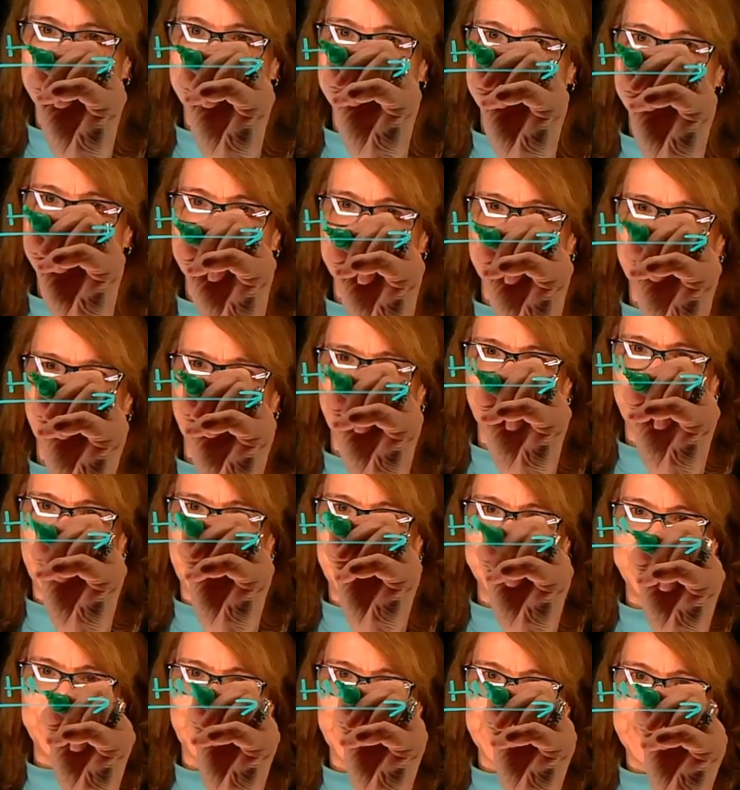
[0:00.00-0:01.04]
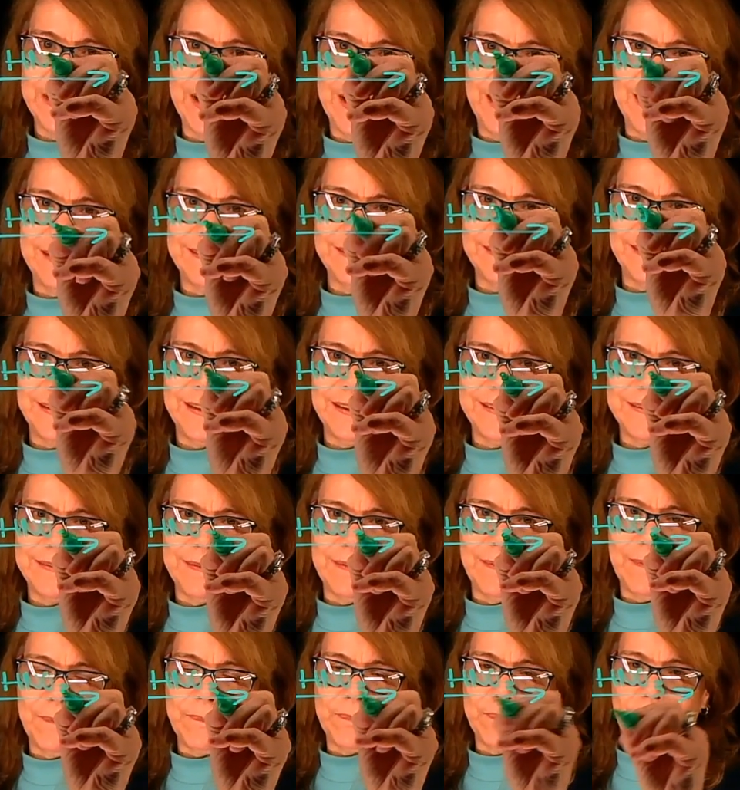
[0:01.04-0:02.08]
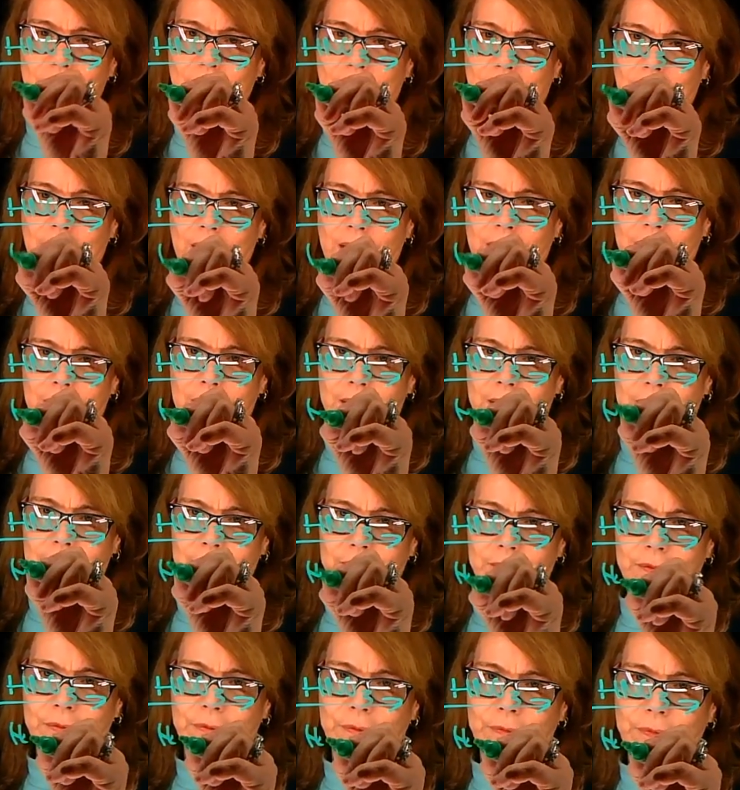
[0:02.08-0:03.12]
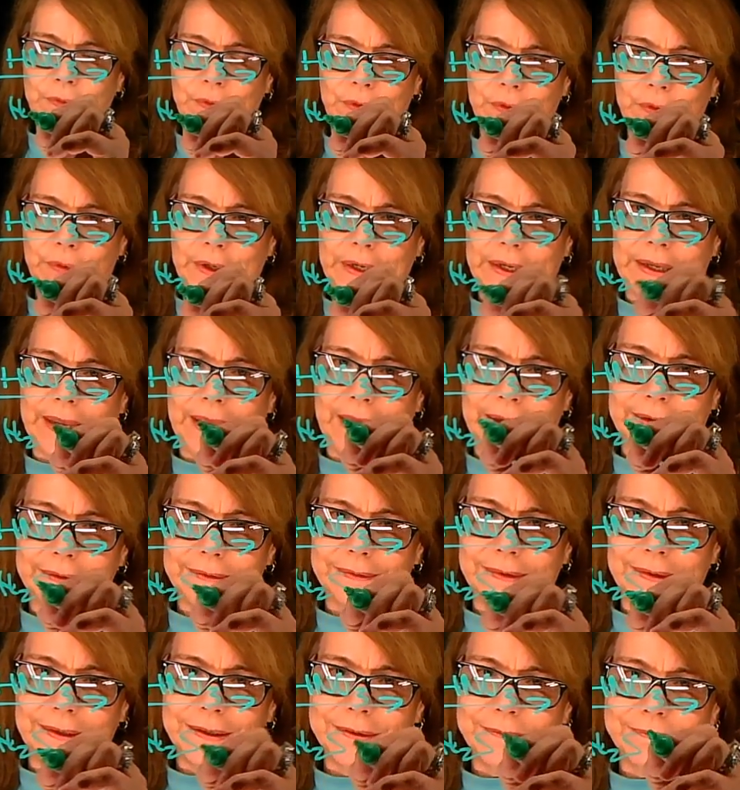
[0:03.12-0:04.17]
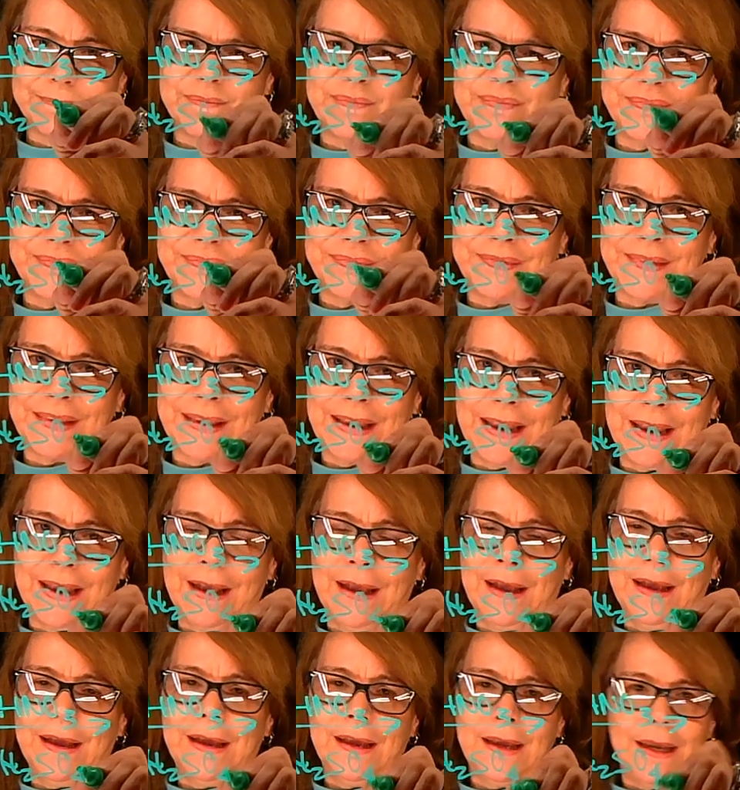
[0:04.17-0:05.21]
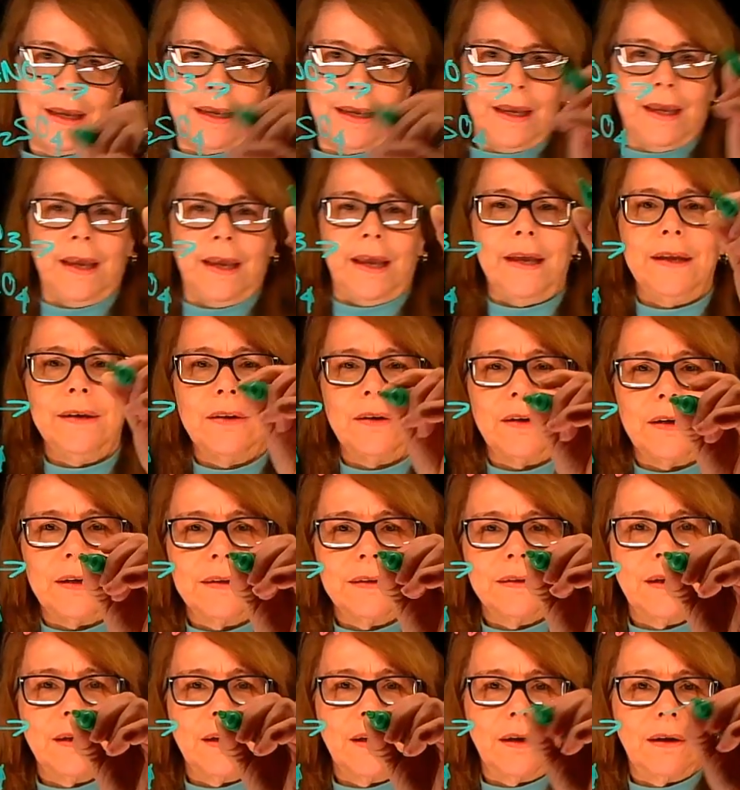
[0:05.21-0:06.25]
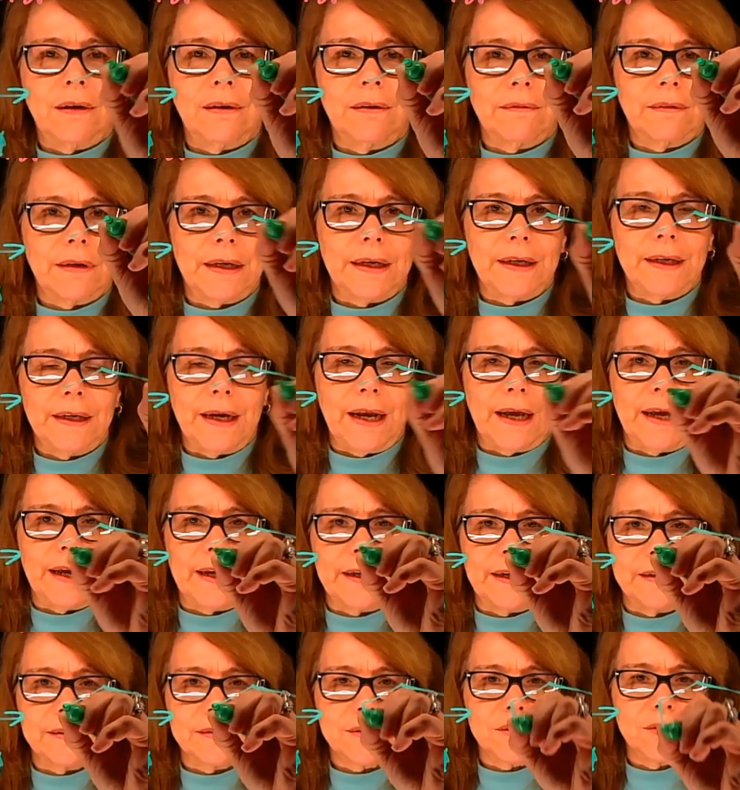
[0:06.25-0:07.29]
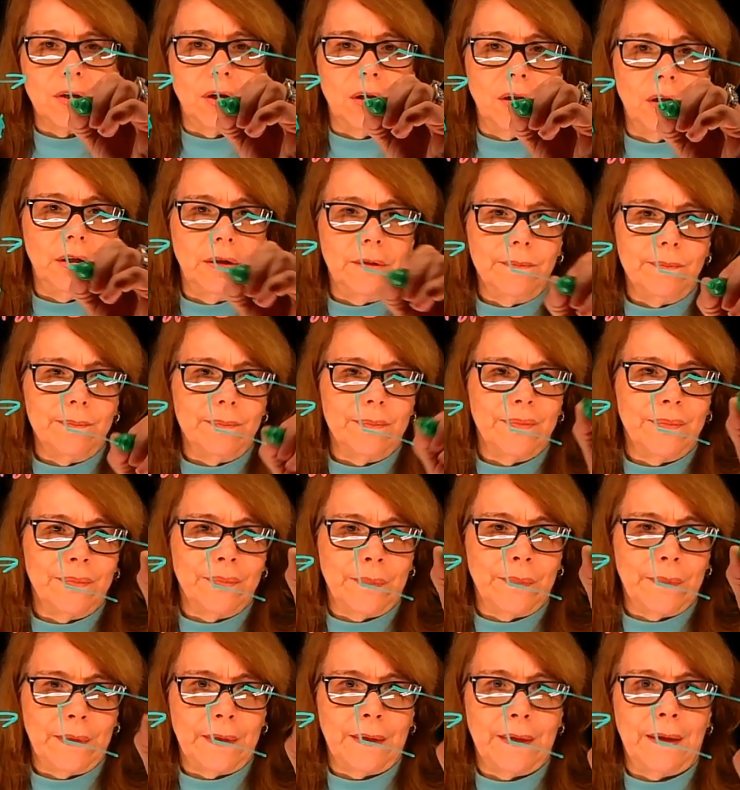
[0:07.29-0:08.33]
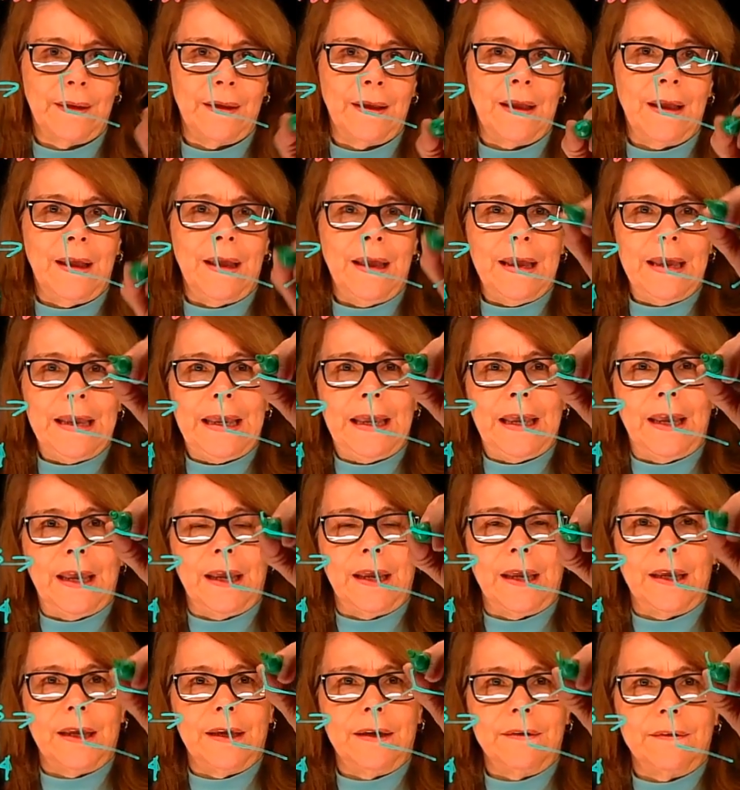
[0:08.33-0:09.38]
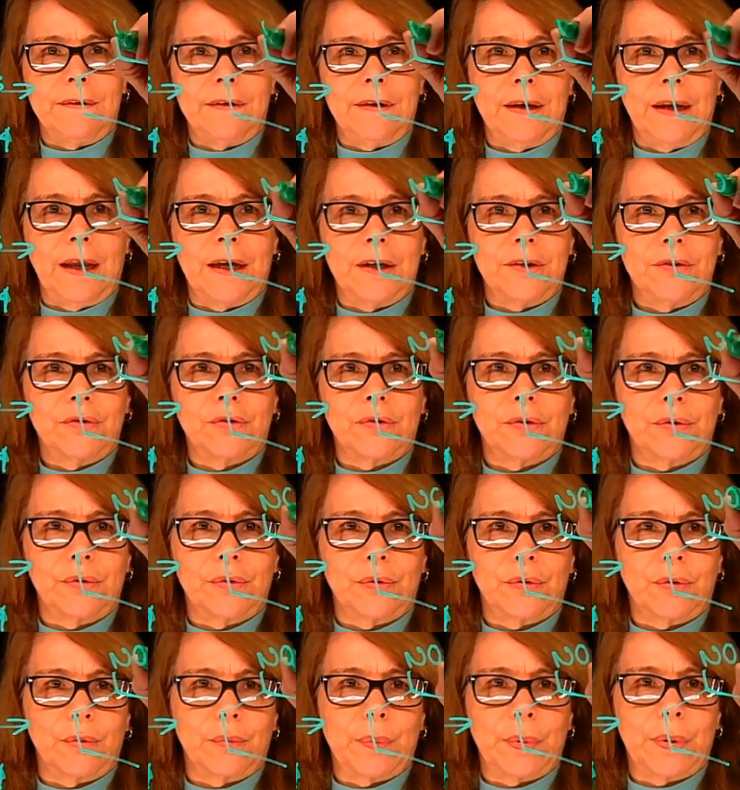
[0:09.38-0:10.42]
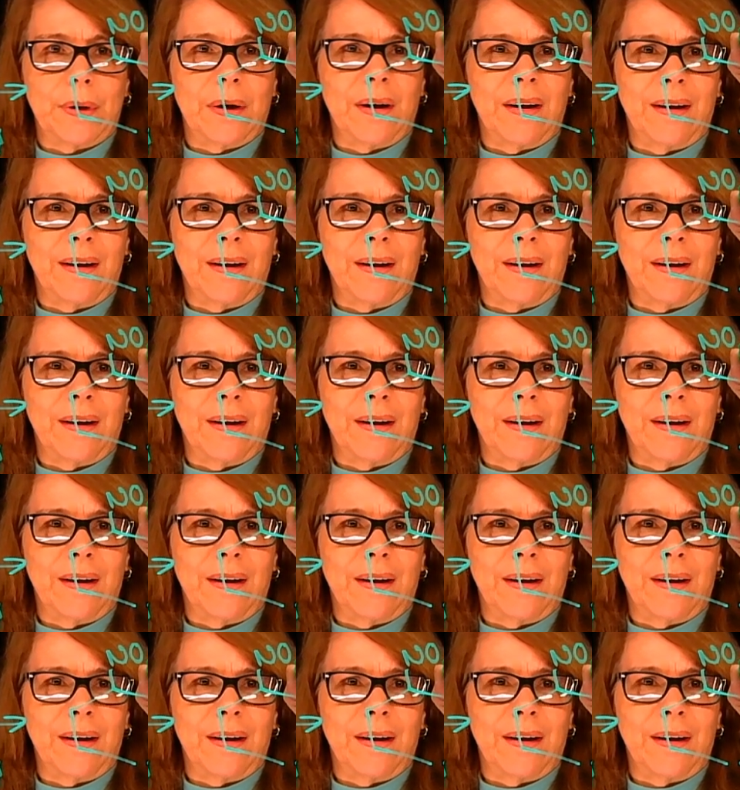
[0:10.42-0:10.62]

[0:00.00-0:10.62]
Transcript: So nitric acid, sulfuric acid, and all right, I install a nitro group.